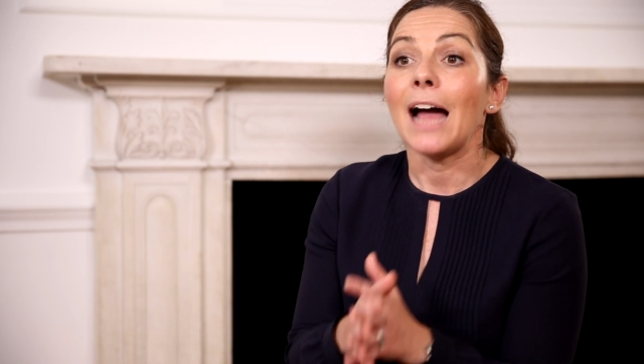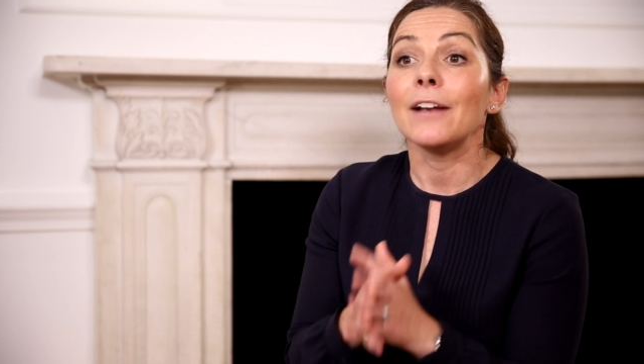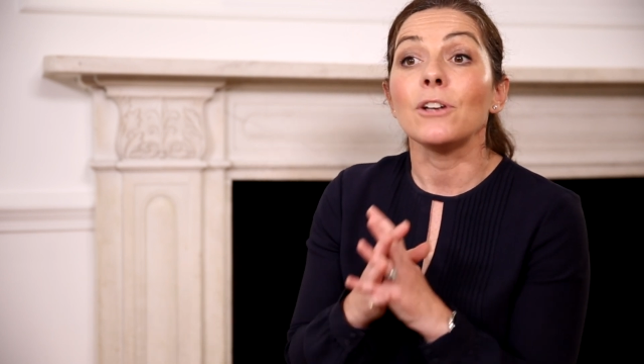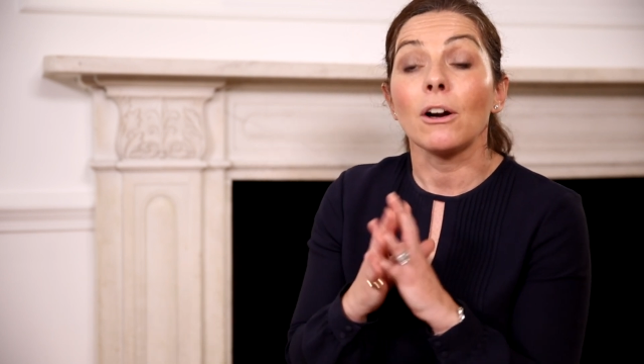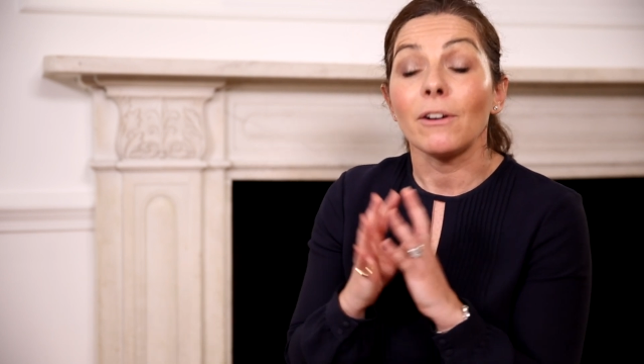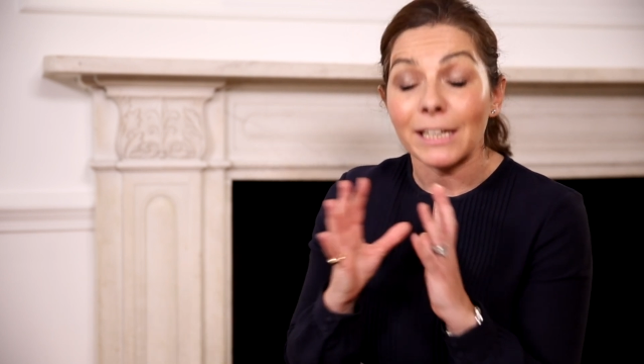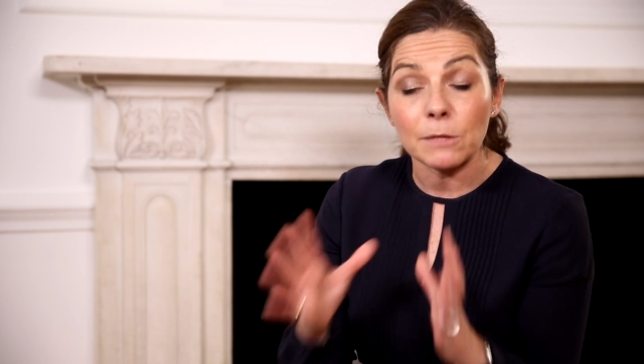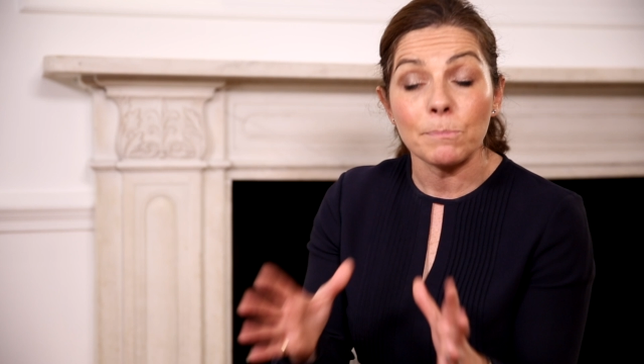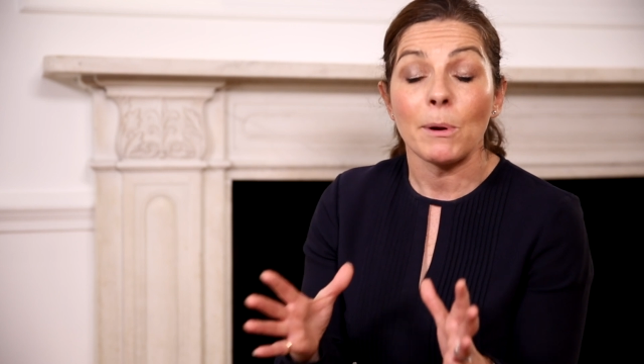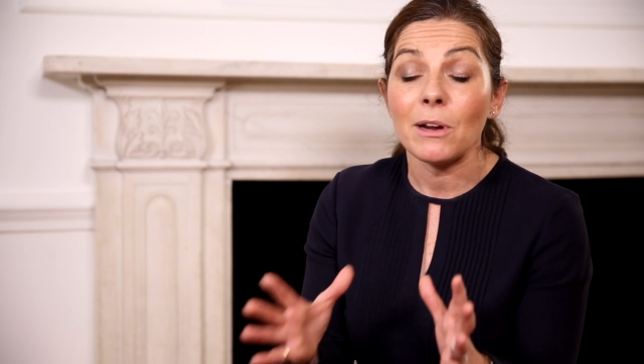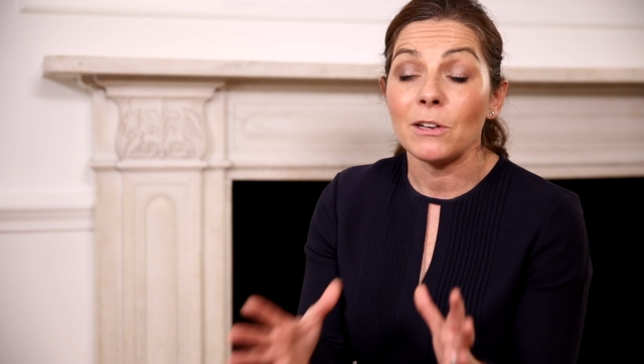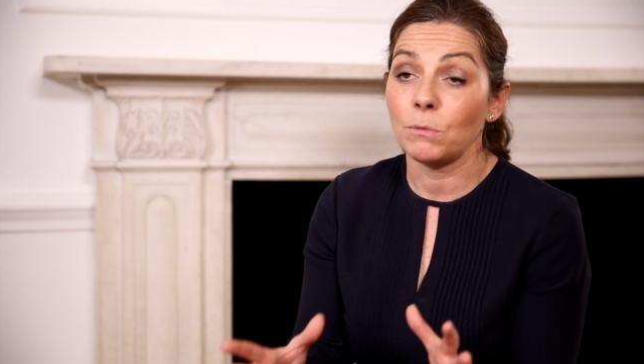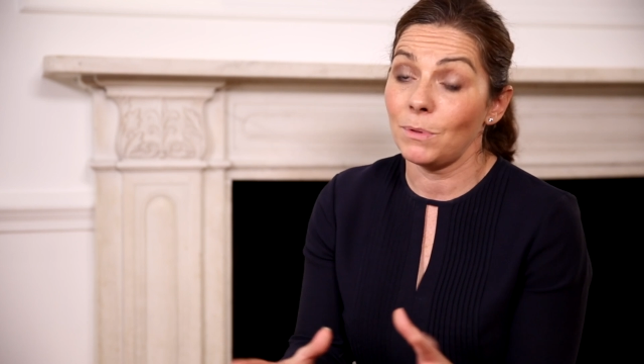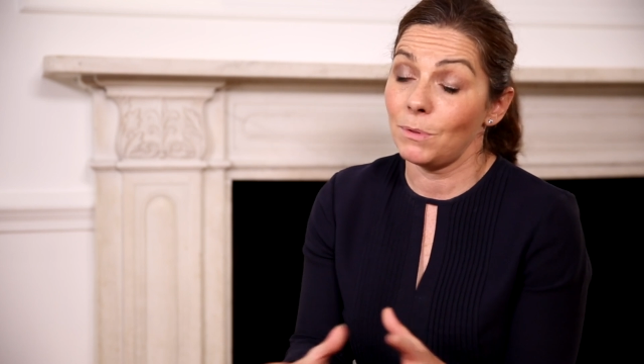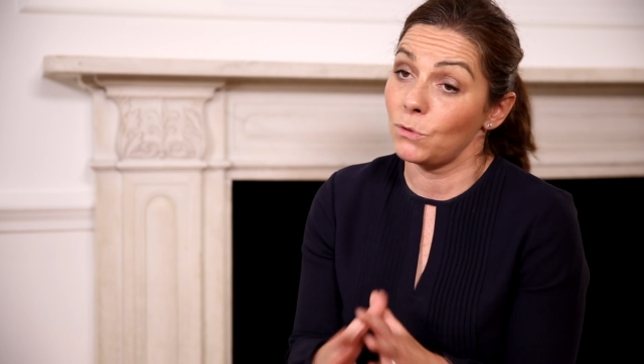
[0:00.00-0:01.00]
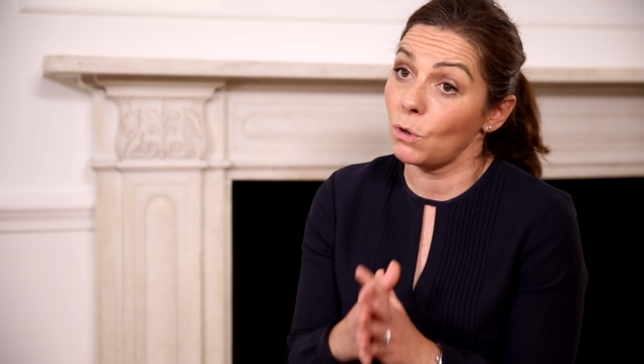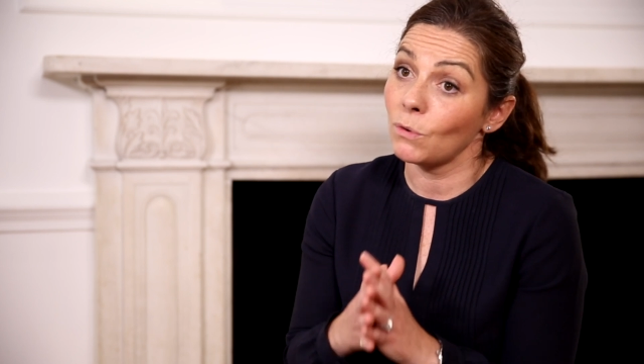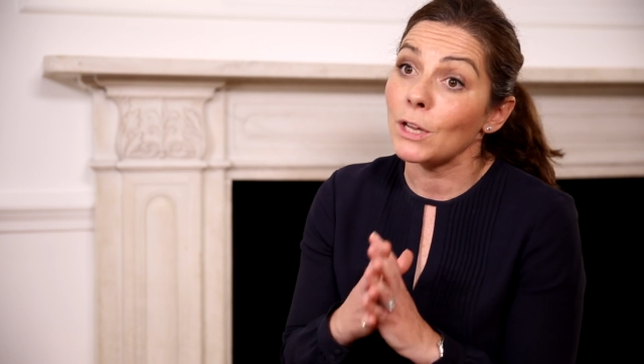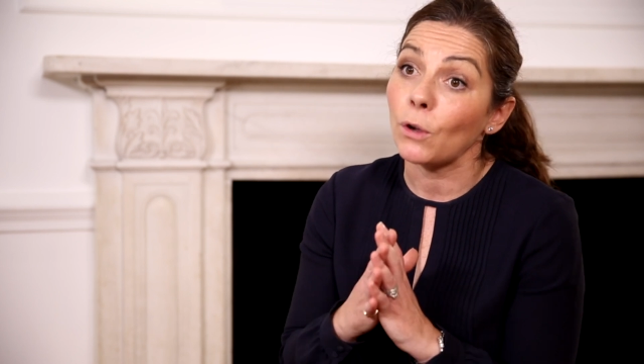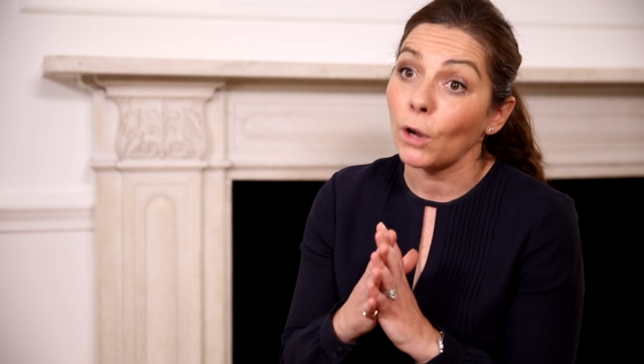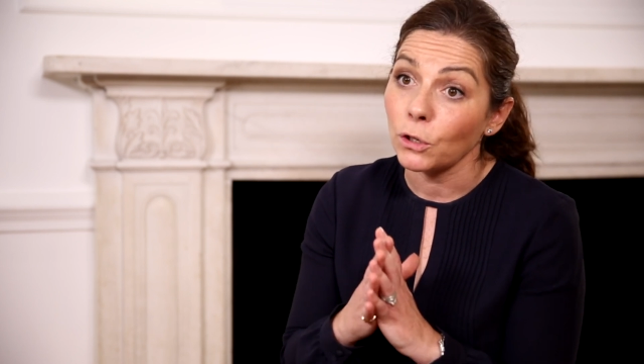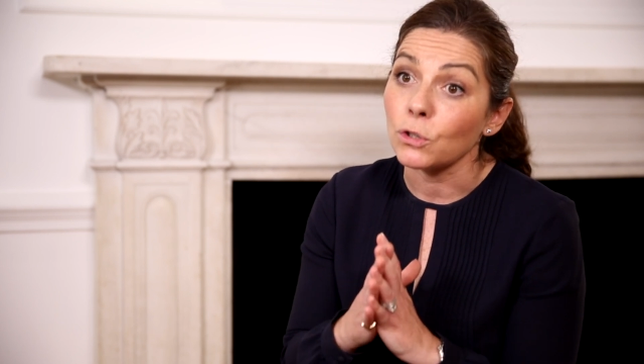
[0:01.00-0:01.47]
and our experience with it is
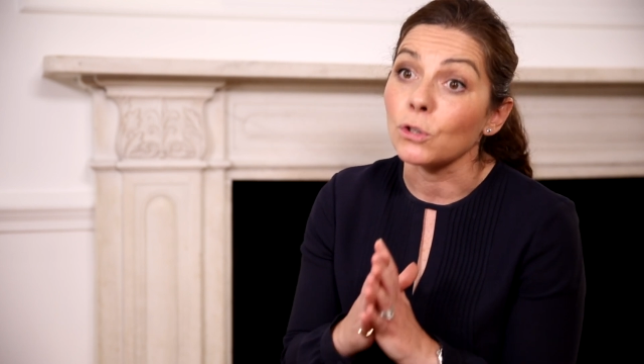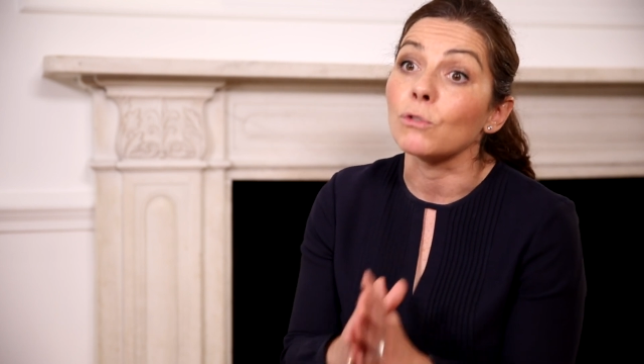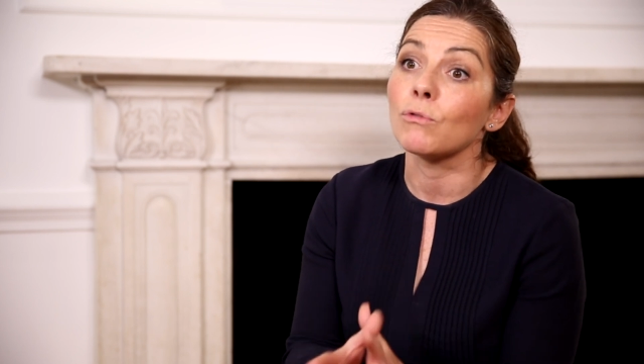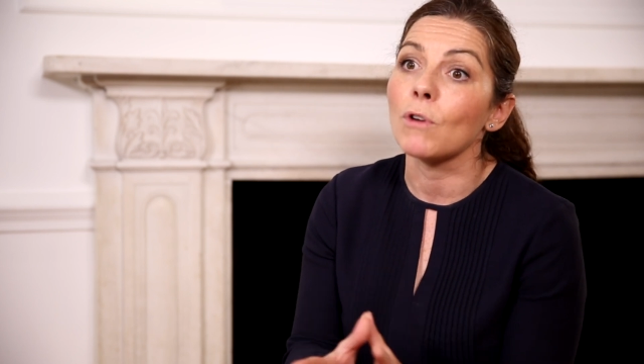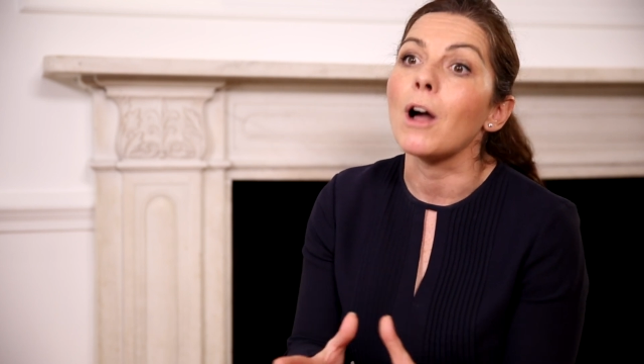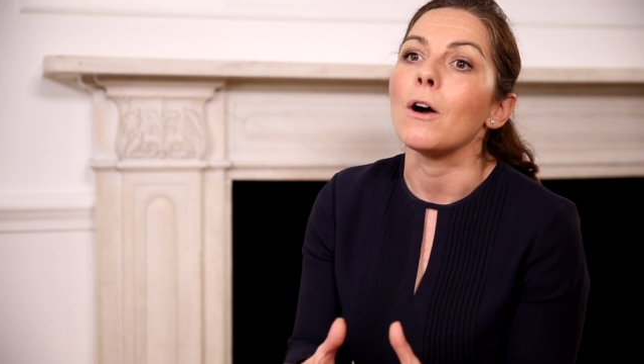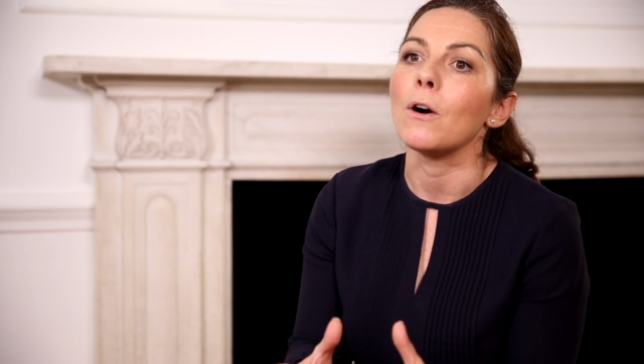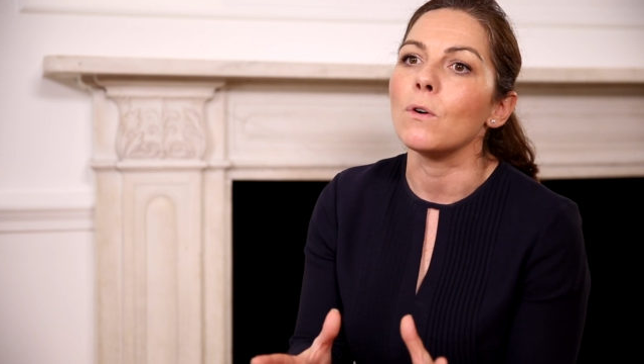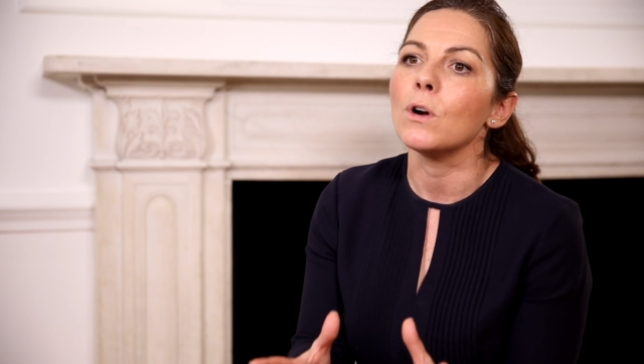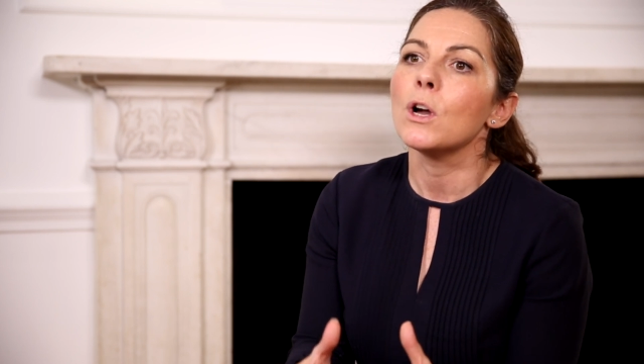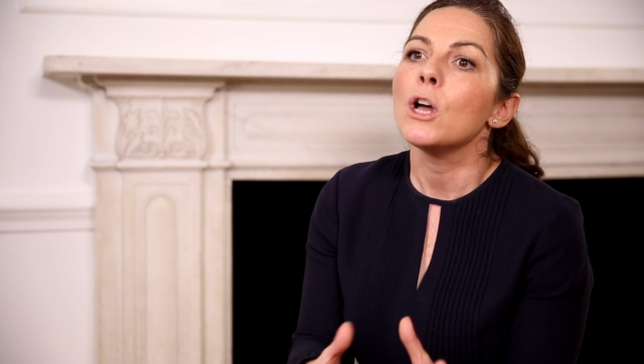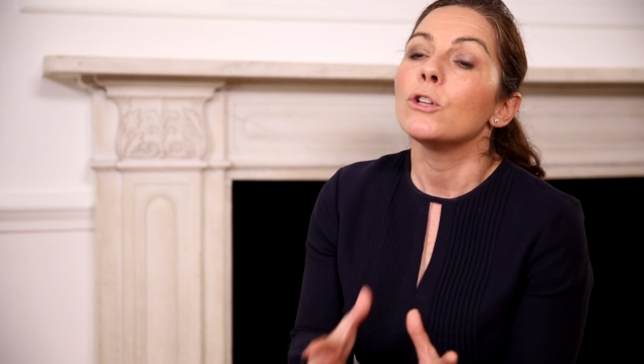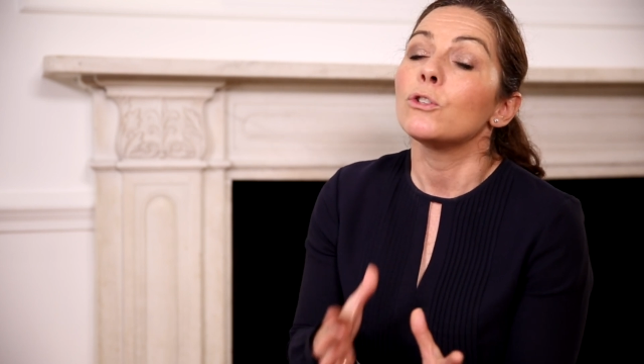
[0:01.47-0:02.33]
only going to grow.